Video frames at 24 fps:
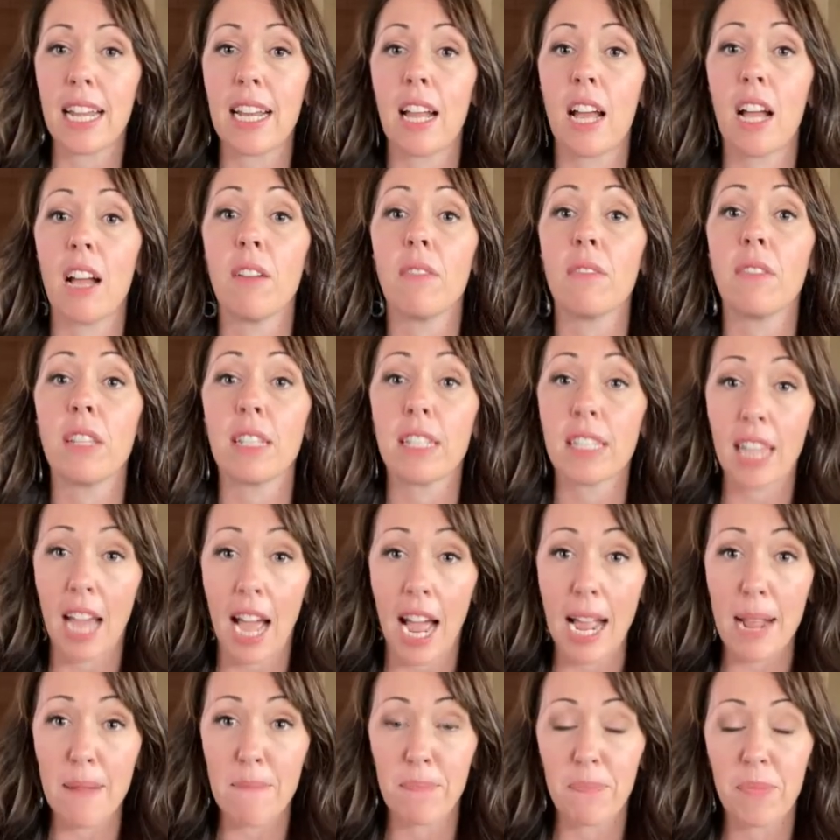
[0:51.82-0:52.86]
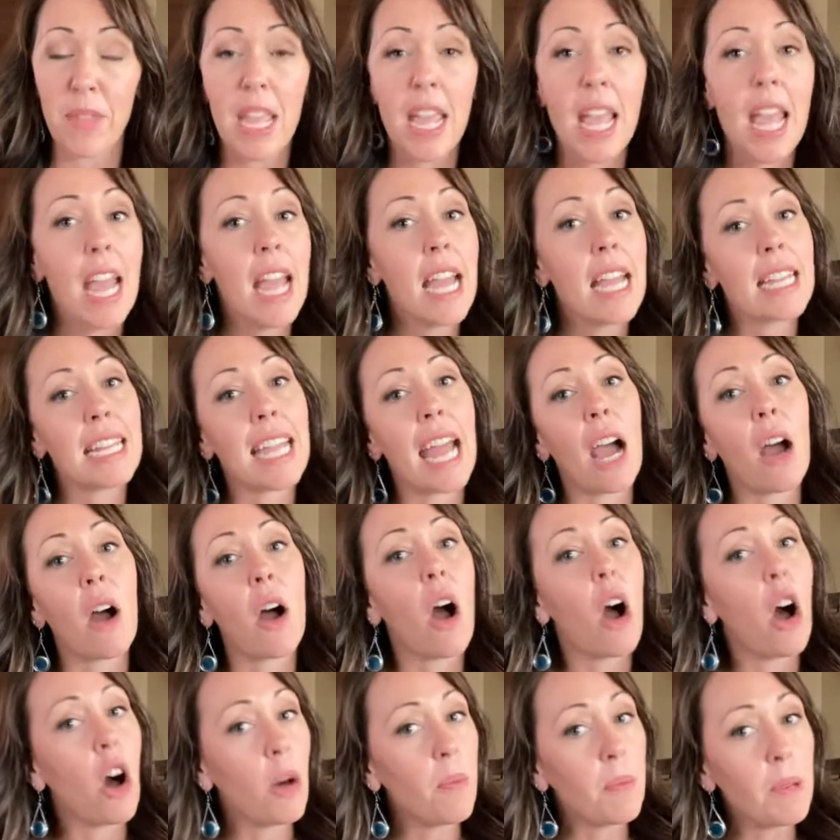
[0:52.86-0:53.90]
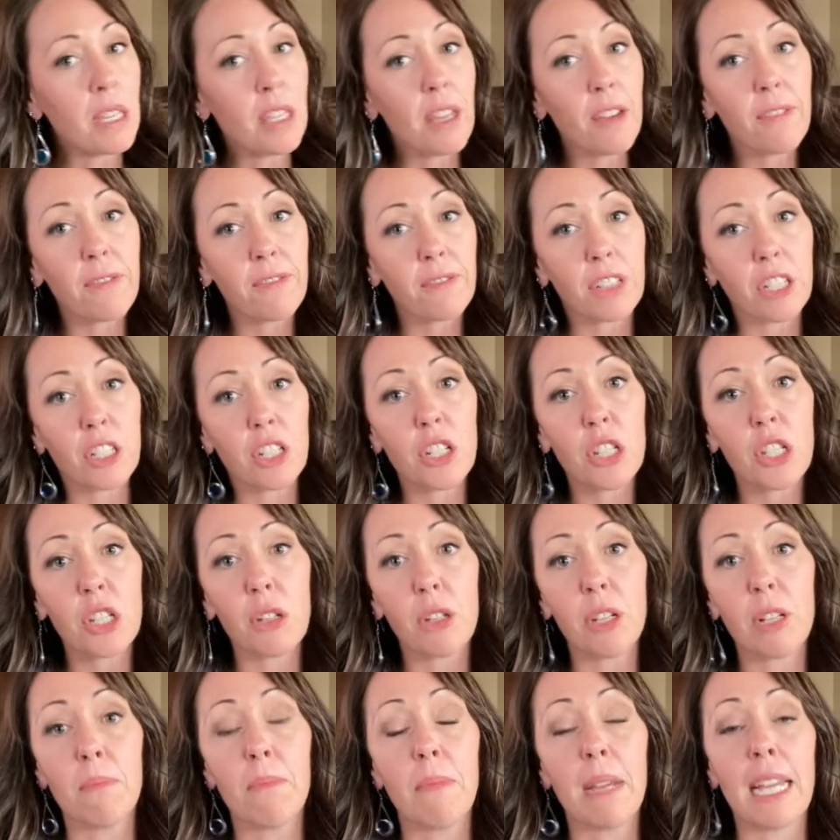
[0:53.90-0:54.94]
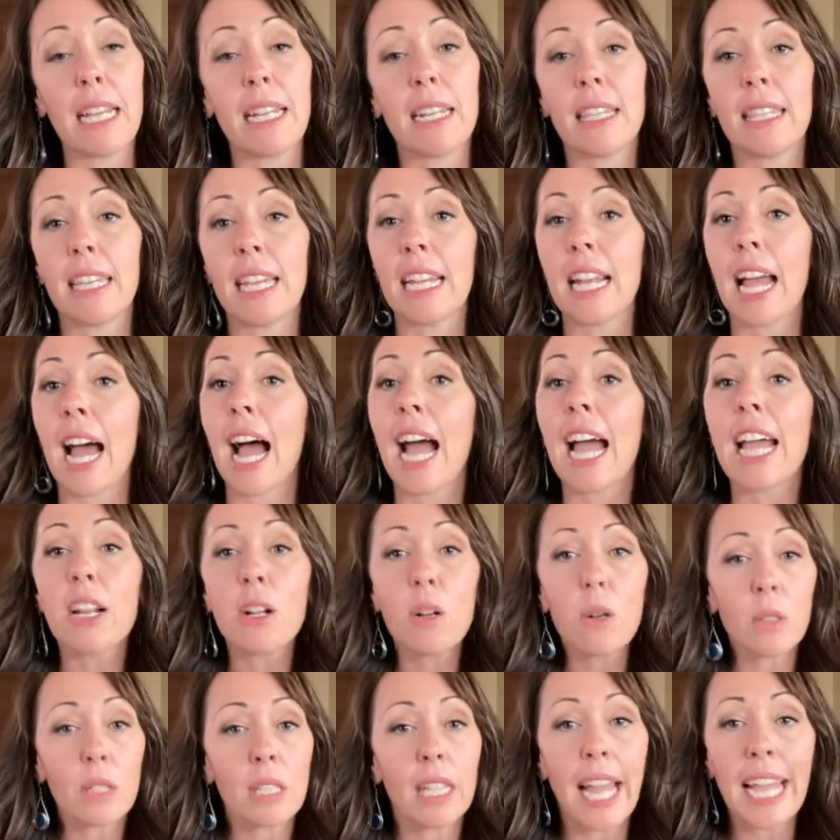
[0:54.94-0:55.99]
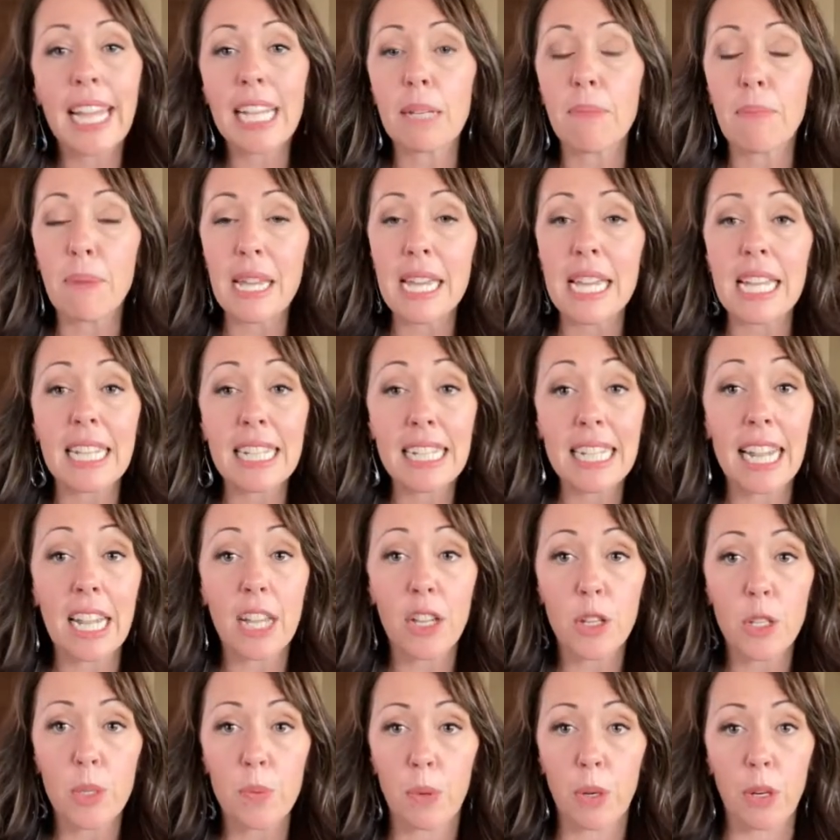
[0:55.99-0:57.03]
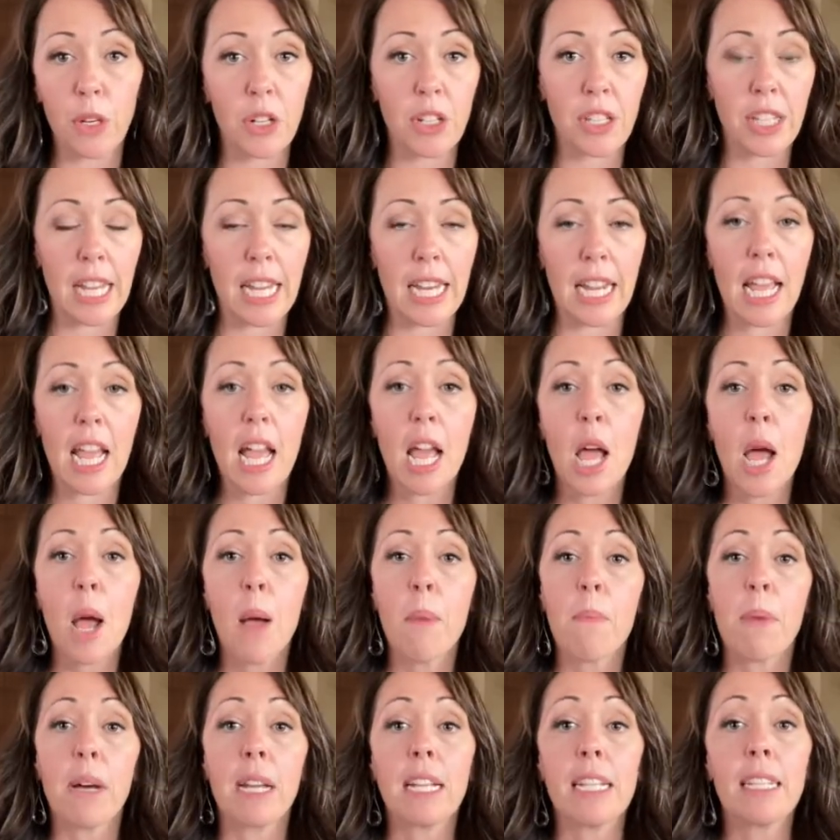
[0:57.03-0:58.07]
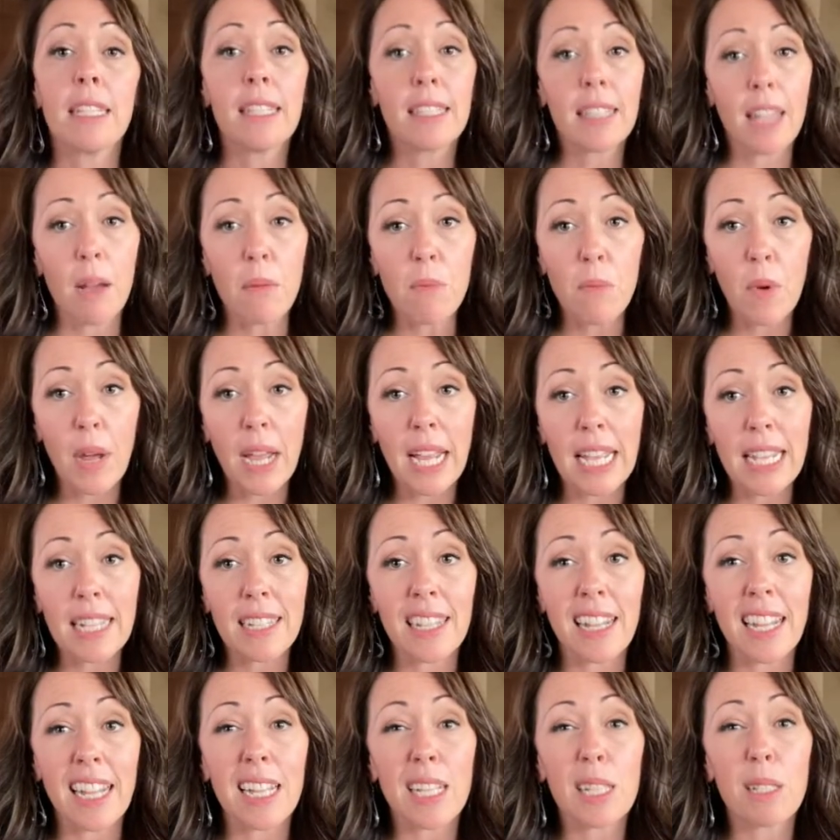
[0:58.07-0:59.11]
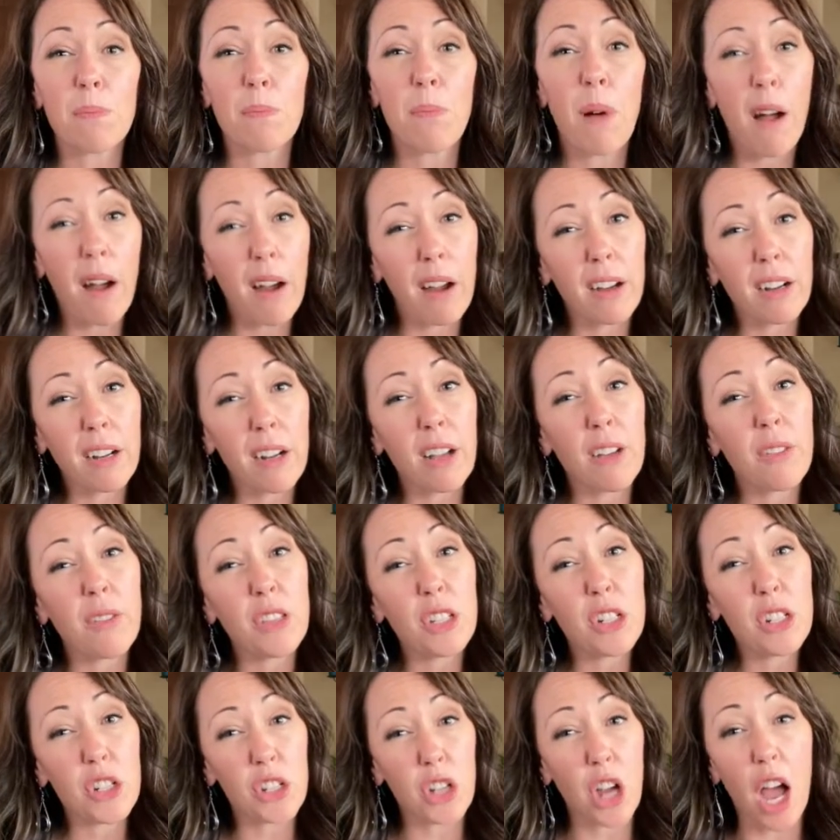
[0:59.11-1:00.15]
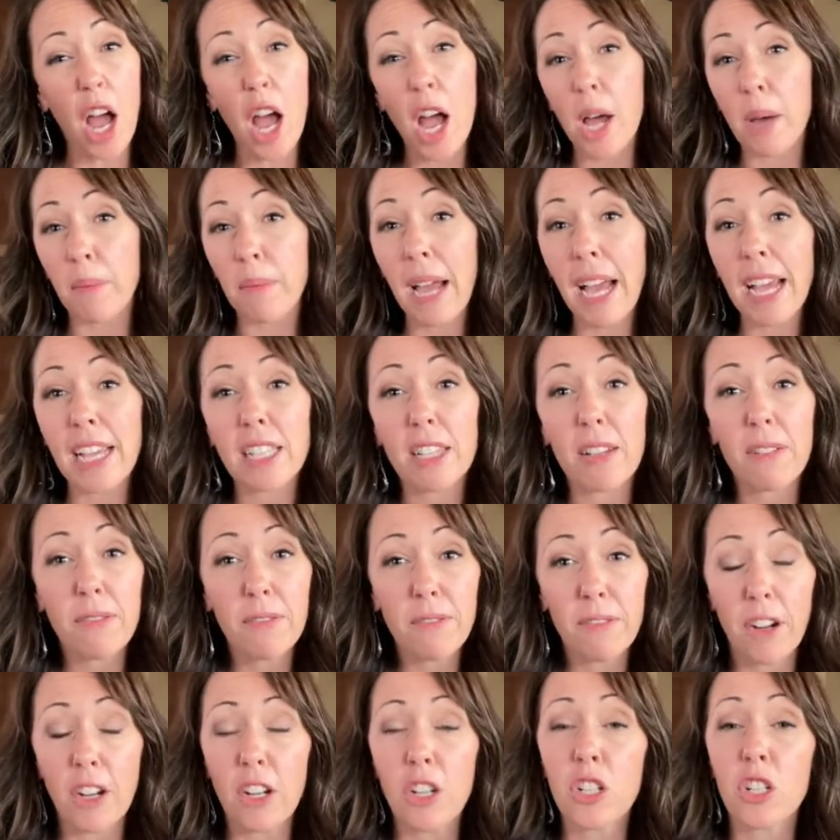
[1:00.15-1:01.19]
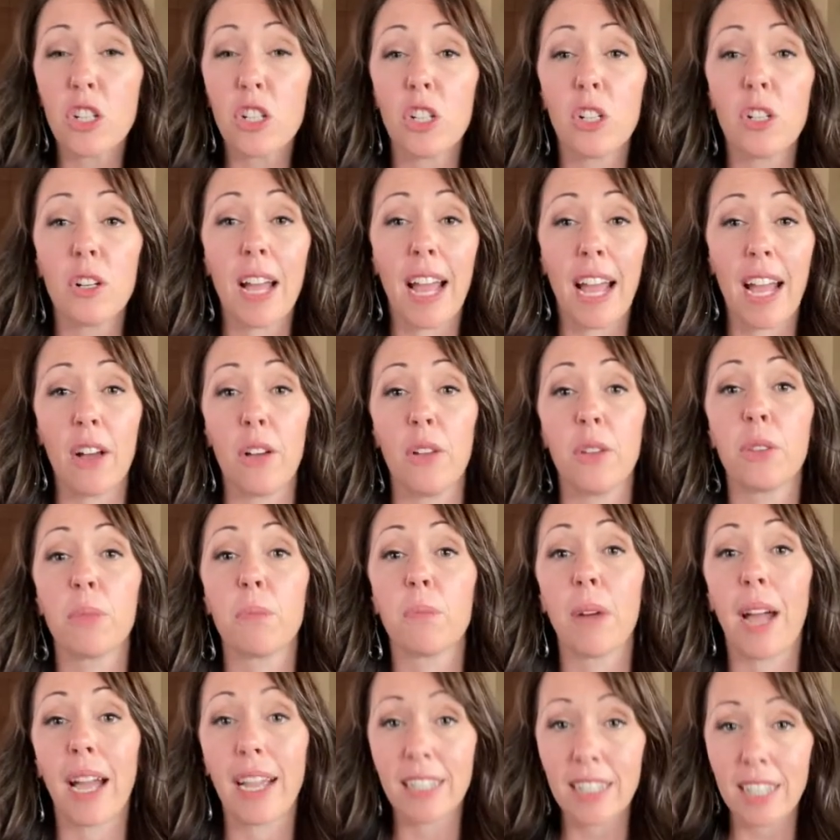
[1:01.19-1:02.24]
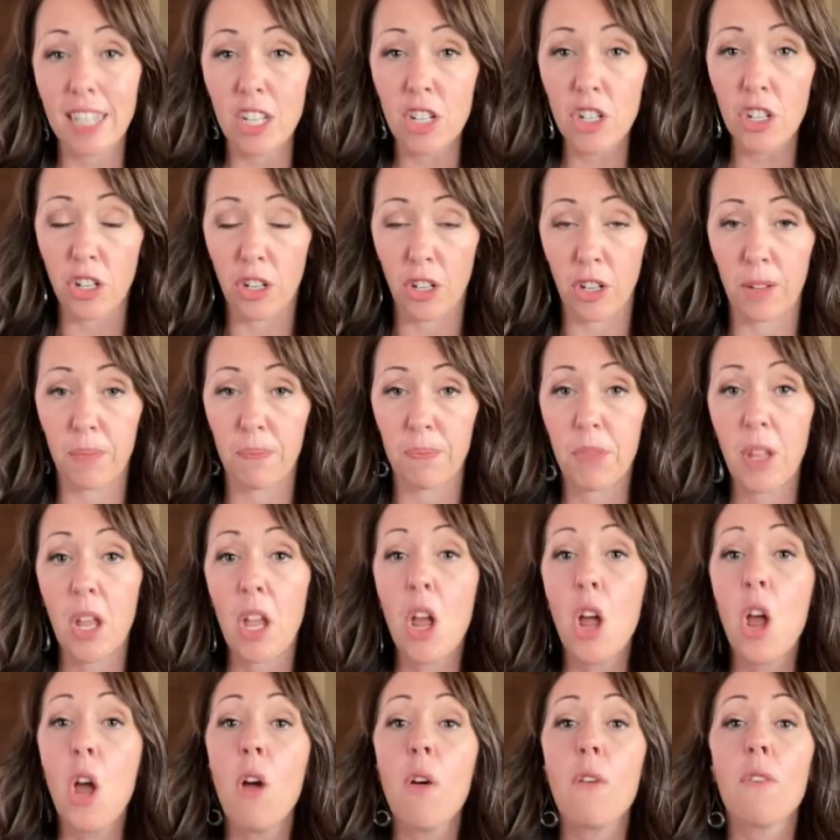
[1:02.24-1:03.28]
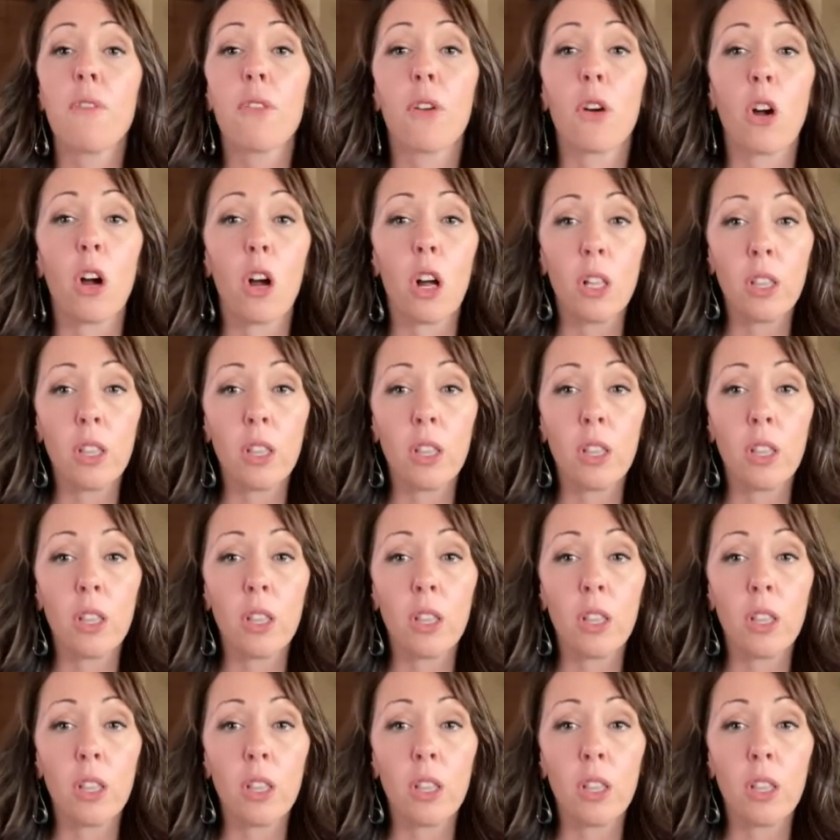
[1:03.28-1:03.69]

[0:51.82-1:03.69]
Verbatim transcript: of the time. Now, I'll be the first to admit that I don't like being a salesperson, but in some ways, it's part of the job as a functional health practitioner. For a